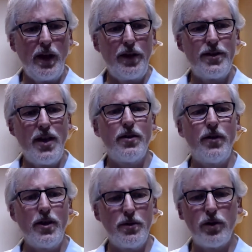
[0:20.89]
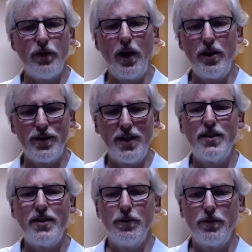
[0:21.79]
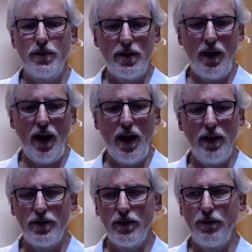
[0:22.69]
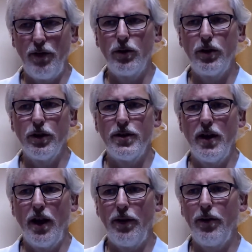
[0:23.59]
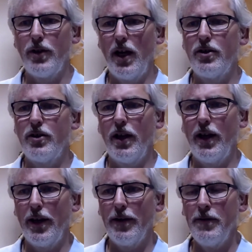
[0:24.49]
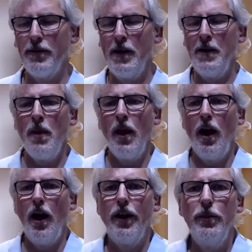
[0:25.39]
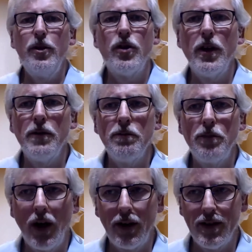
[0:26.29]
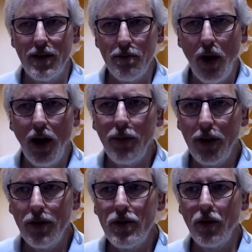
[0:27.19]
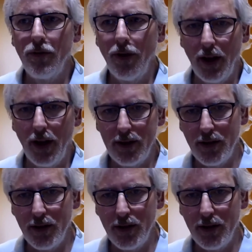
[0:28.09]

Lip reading: sense of these motivational systems into focus, and I thought actually an imagery practice might be useful for this.